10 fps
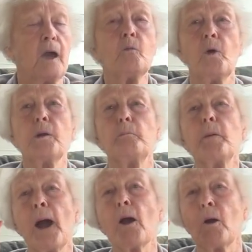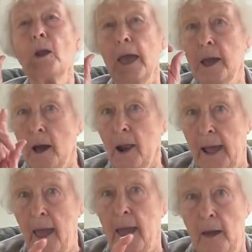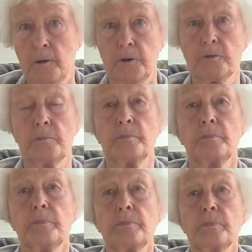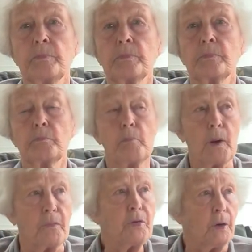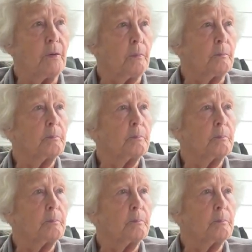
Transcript: And we barely got out. The